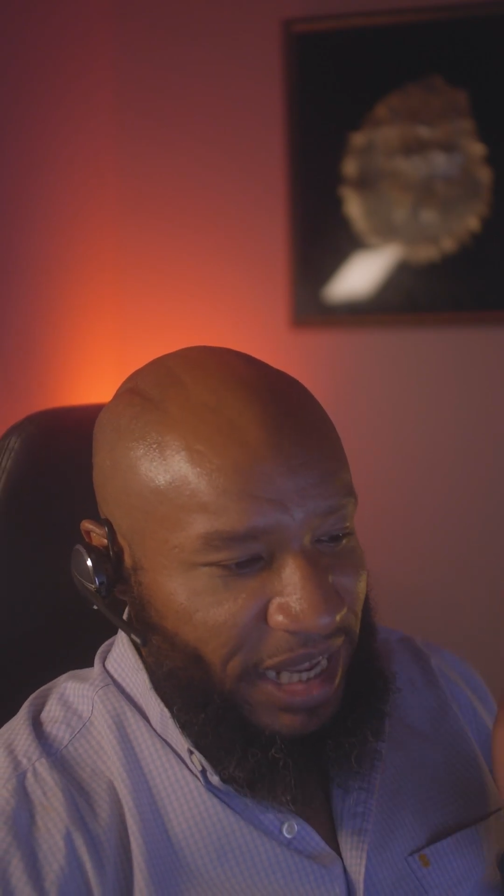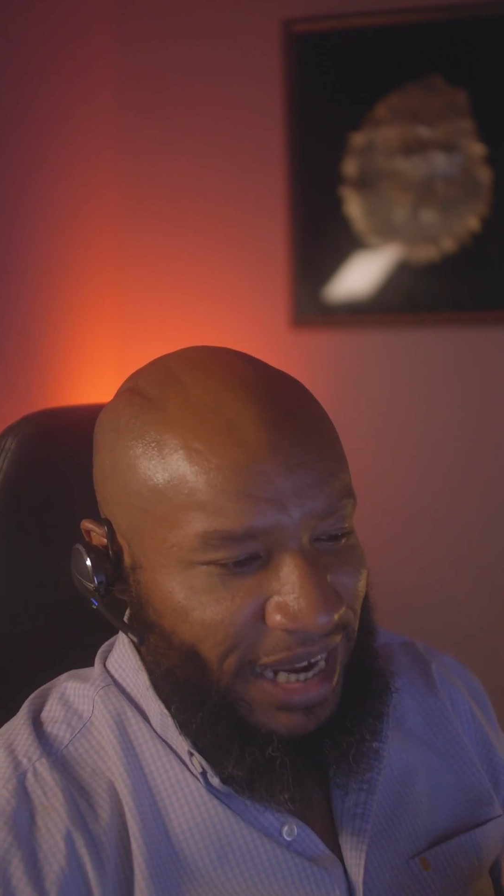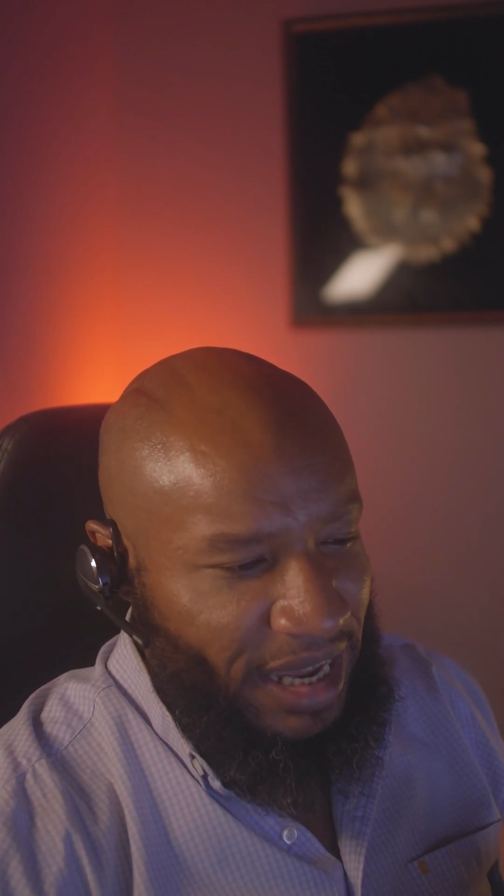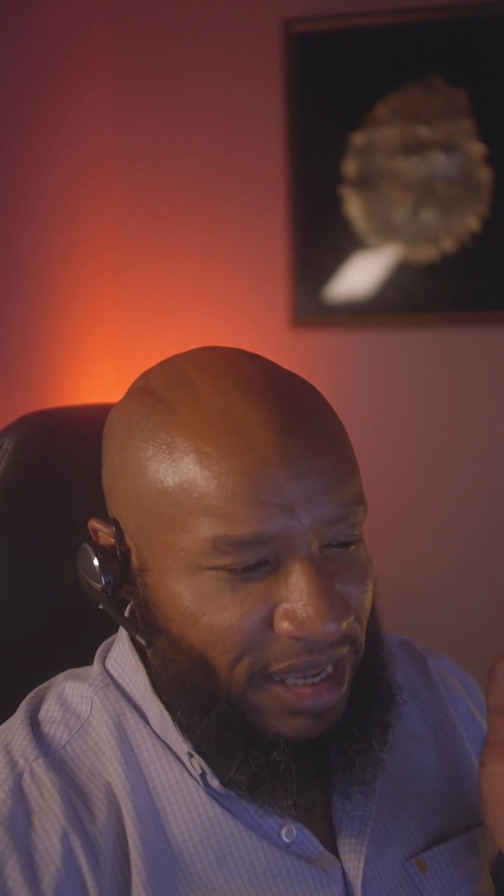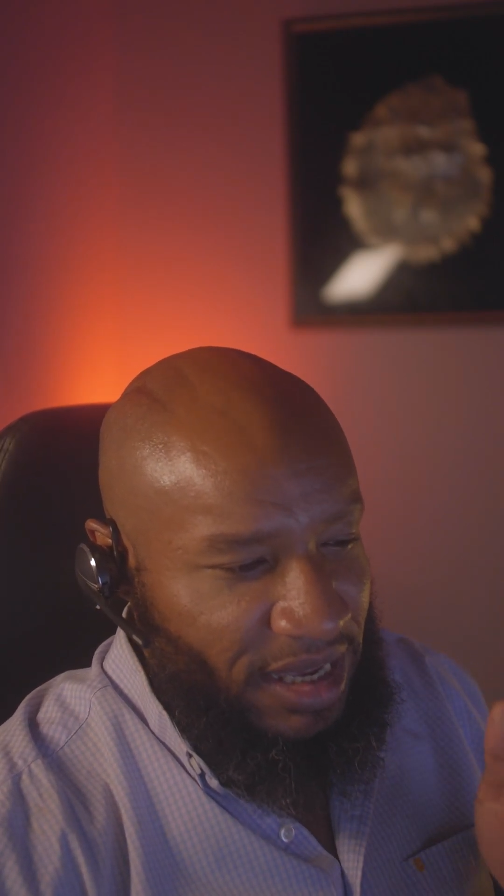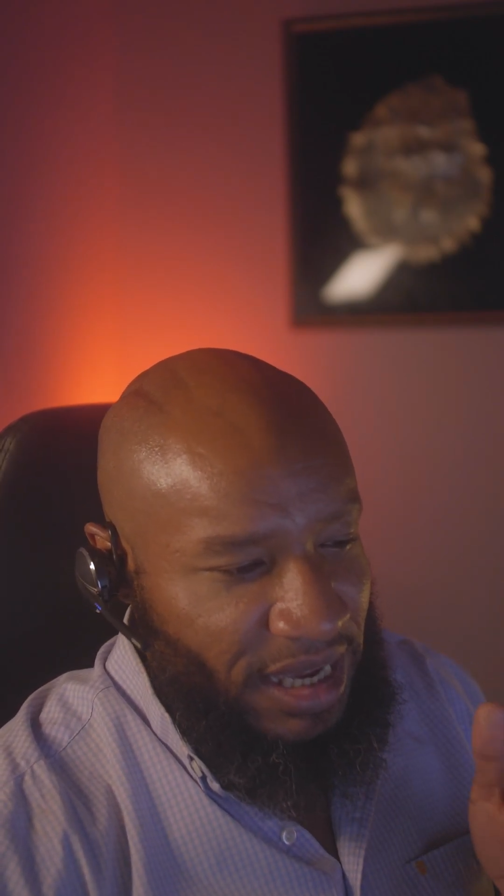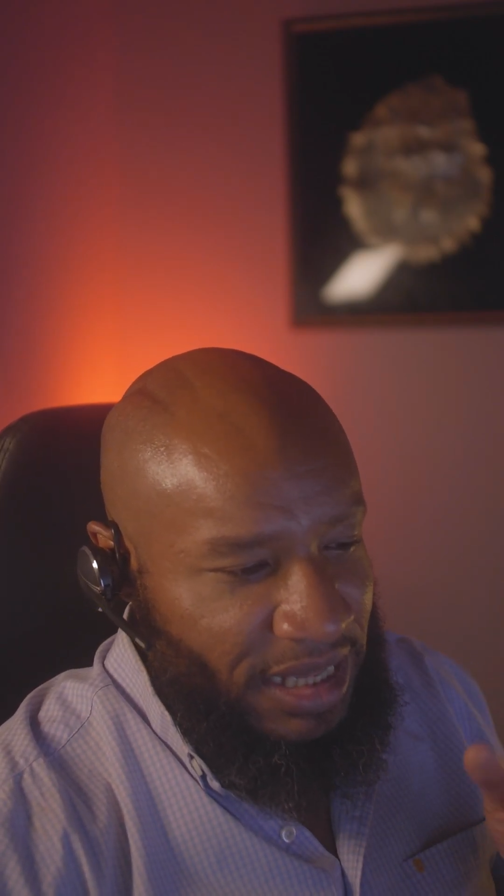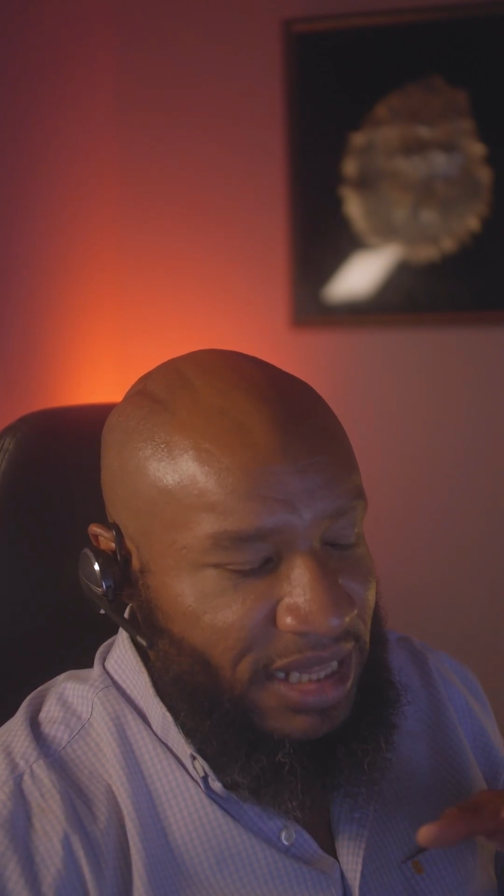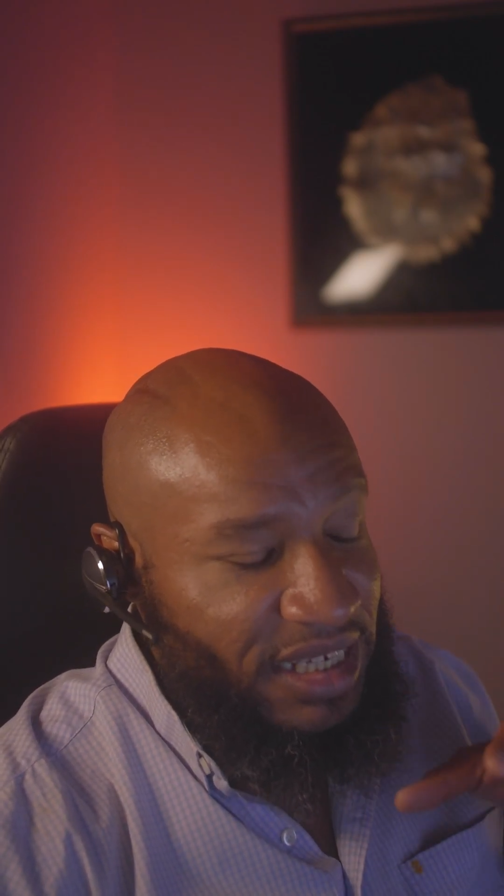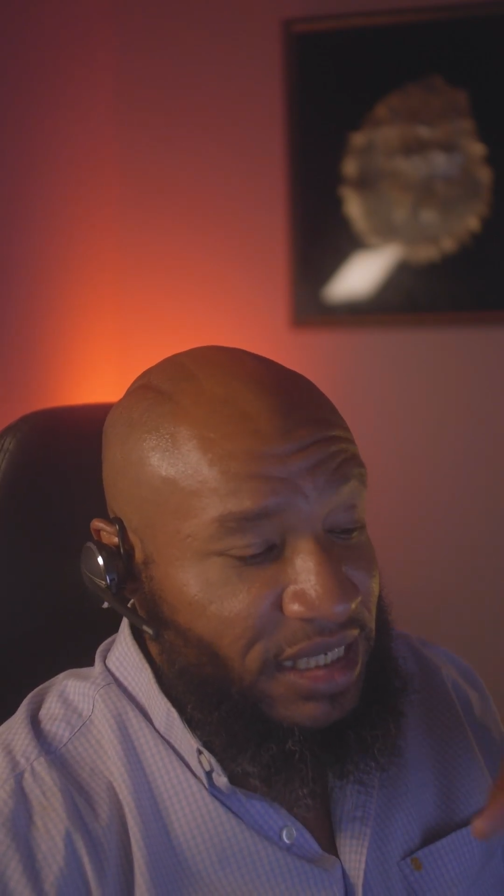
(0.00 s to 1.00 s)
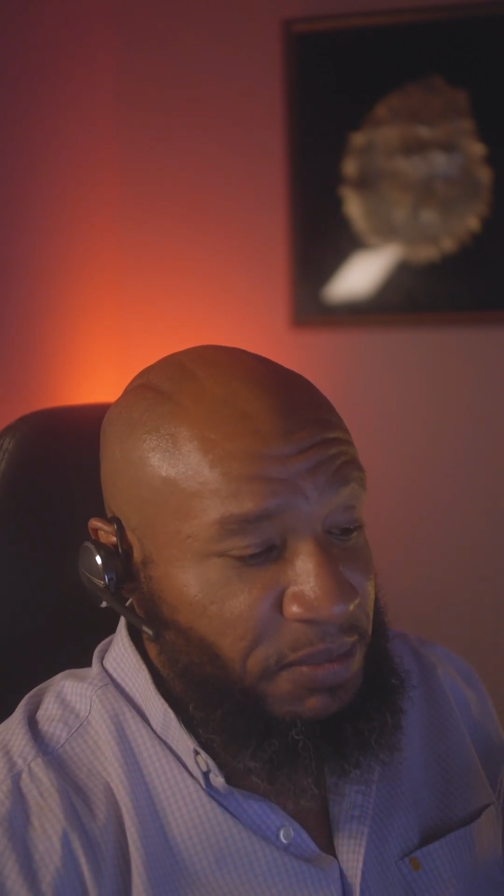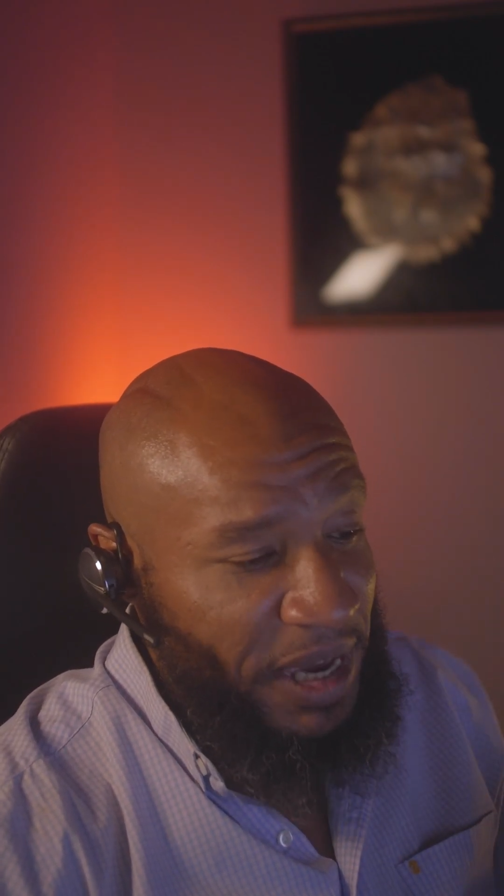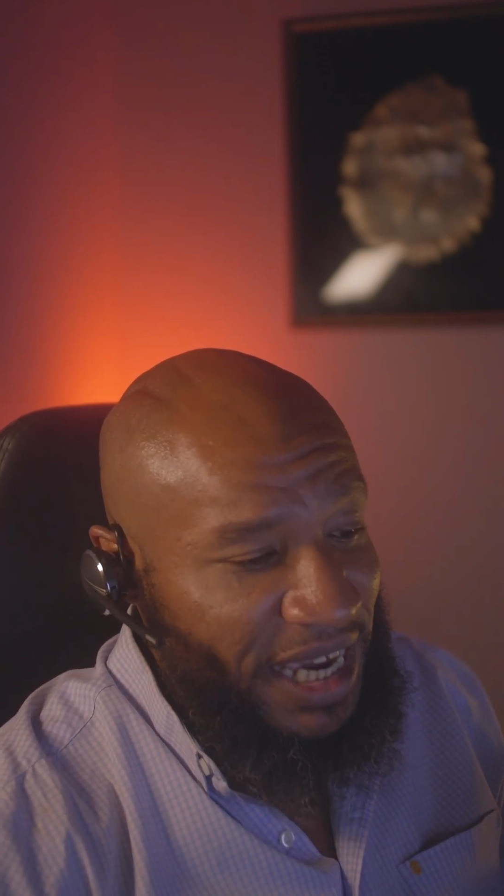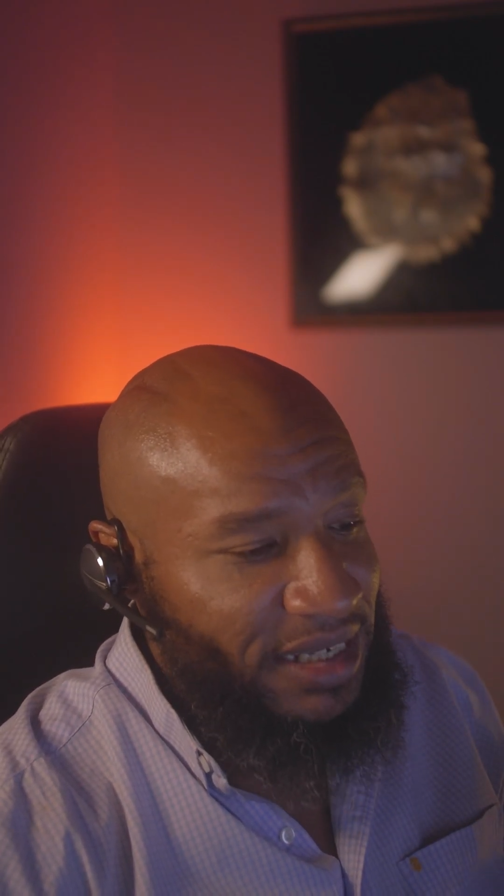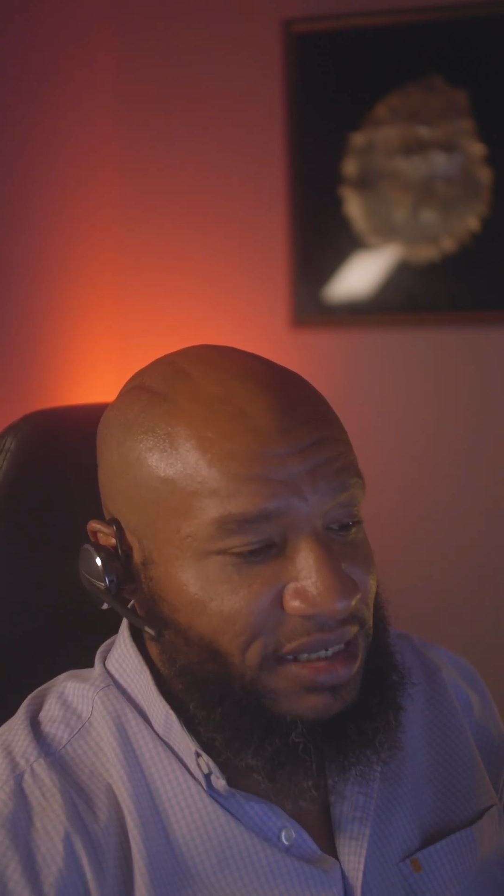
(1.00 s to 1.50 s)
Like in this
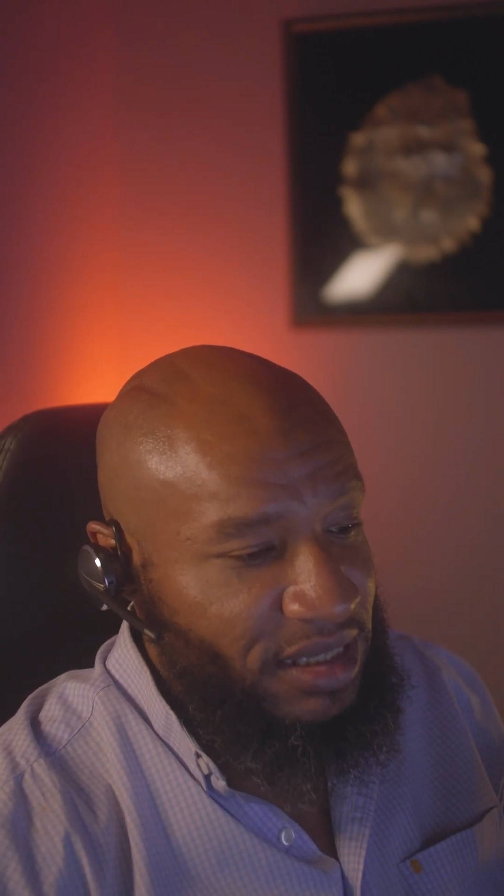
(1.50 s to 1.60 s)
space,